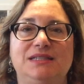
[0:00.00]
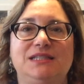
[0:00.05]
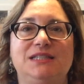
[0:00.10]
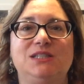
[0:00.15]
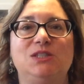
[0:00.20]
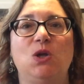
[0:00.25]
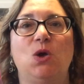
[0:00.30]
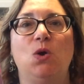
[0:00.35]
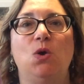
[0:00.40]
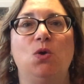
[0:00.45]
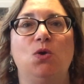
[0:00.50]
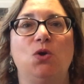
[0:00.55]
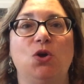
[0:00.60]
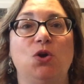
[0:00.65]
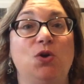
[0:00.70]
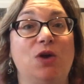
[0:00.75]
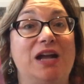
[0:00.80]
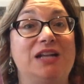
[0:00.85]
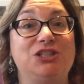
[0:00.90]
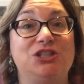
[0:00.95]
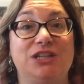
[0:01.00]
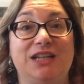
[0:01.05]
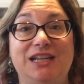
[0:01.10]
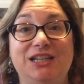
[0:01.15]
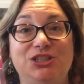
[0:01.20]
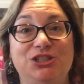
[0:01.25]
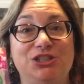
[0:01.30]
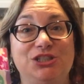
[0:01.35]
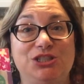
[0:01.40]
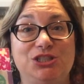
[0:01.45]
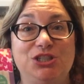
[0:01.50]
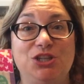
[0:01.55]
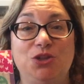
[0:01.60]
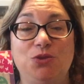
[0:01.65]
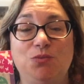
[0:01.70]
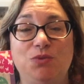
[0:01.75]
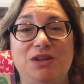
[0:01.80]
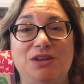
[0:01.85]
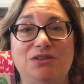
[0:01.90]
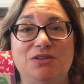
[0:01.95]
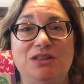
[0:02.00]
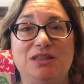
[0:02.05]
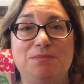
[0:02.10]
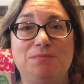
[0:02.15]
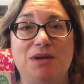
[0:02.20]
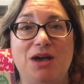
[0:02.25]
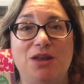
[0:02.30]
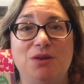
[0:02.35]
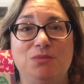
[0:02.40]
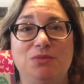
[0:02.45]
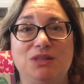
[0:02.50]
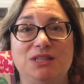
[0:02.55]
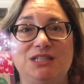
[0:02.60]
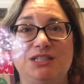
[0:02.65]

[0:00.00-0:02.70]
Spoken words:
So congratulations to the winner at the bottom of the